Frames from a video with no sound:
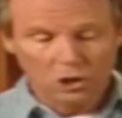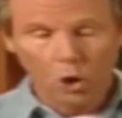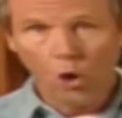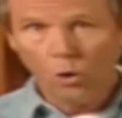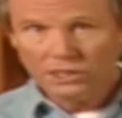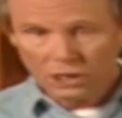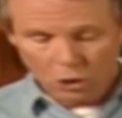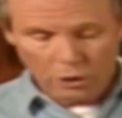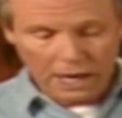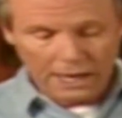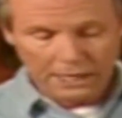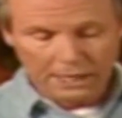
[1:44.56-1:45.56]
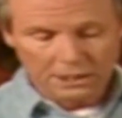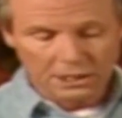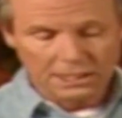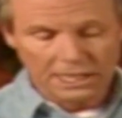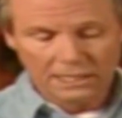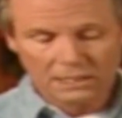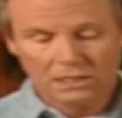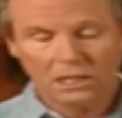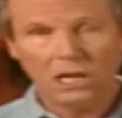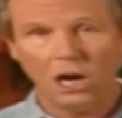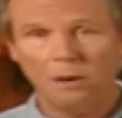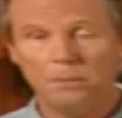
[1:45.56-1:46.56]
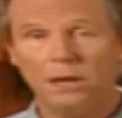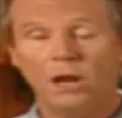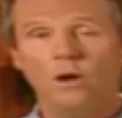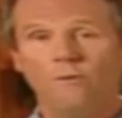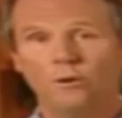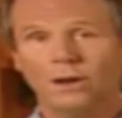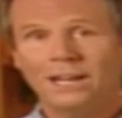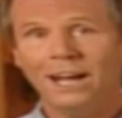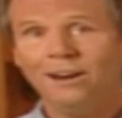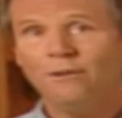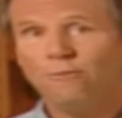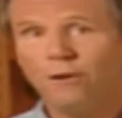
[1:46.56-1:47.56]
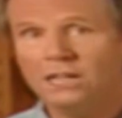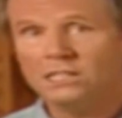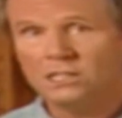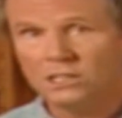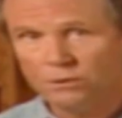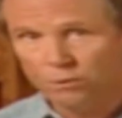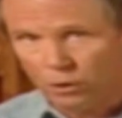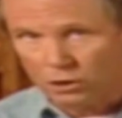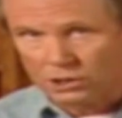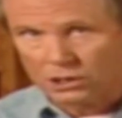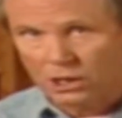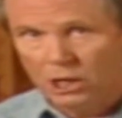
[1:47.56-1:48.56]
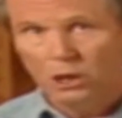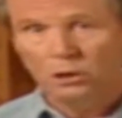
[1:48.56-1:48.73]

always a good idea to test the carpet for color fastness first.